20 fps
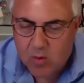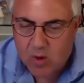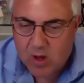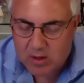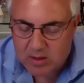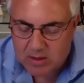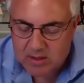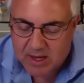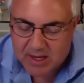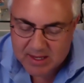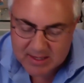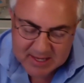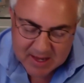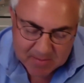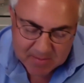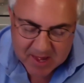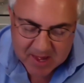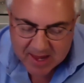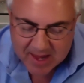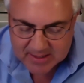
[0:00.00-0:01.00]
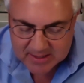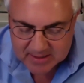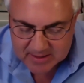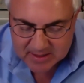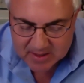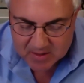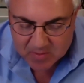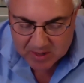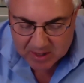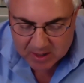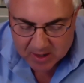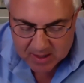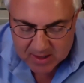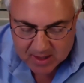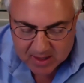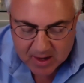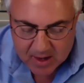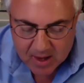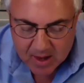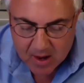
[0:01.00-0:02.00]
Well, in some cases it can be
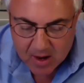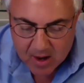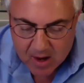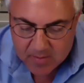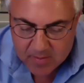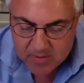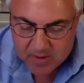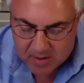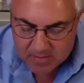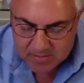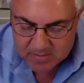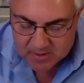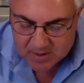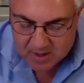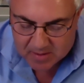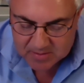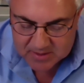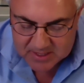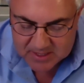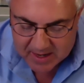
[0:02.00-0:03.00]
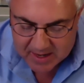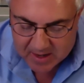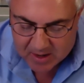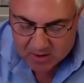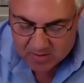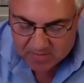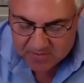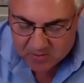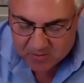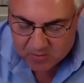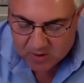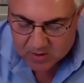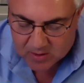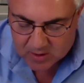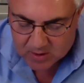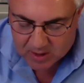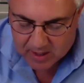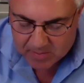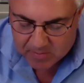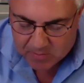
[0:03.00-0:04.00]
likely. I'm I'm, yeah. I'm taking it off the real
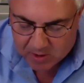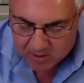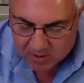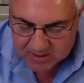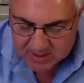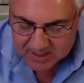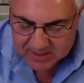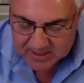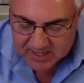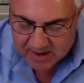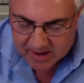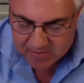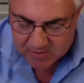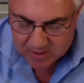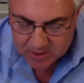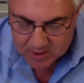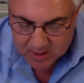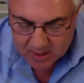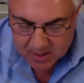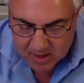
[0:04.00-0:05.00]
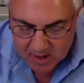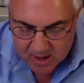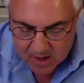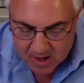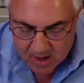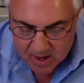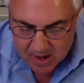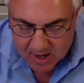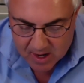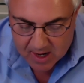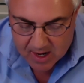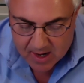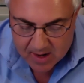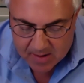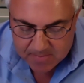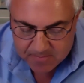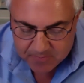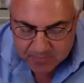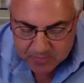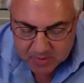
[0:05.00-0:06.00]
clear politics average. Yeah.
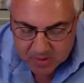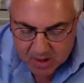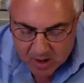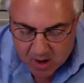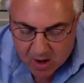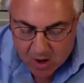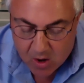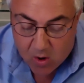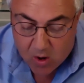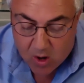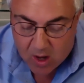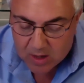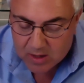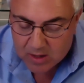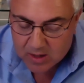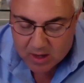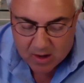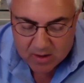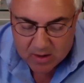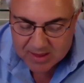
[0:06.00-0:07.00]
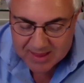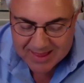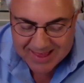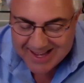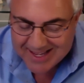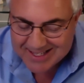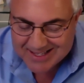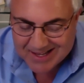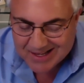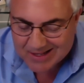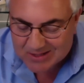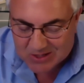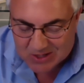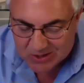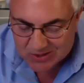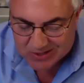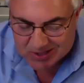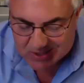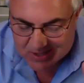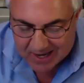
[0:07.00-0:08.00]
Um, oh, these
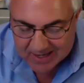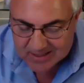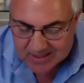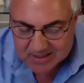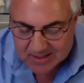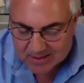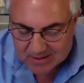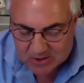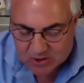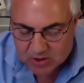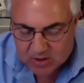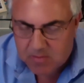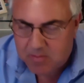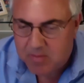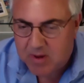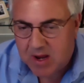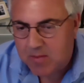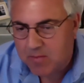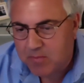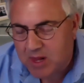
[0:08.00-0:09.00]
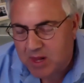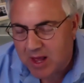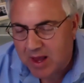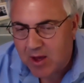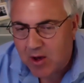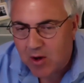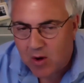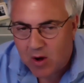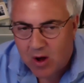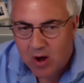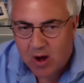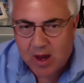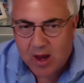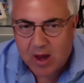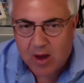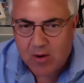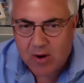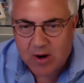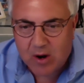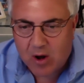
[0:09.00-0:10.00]
two states that shouldn't be in play:
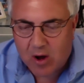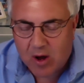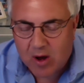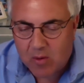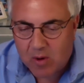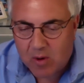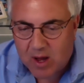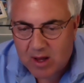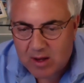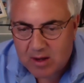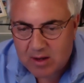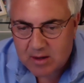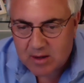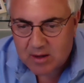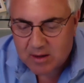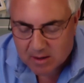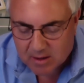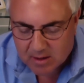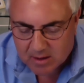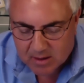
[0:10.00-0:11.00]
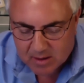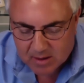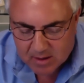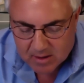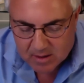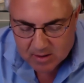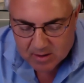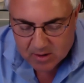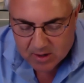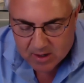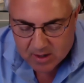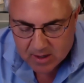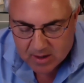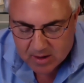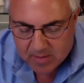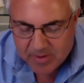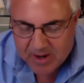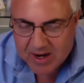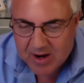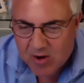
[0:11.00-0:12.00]
Ohio and Iowa. Right.
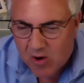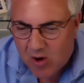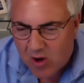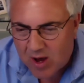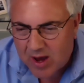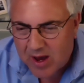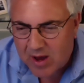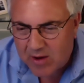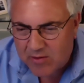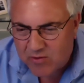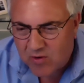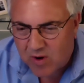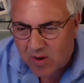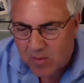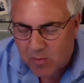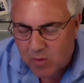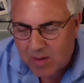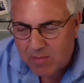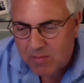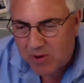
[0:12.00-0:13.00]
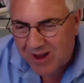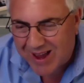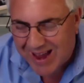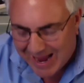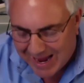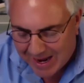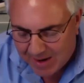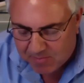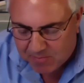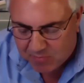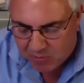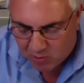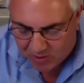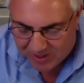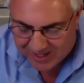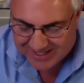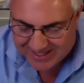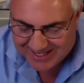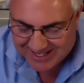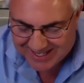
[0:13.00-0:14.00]
I mean, Ohio Trump won by eight
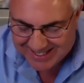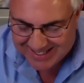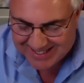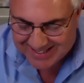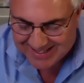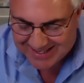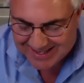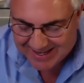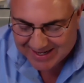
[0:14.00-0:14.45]
points, and he's yeah. you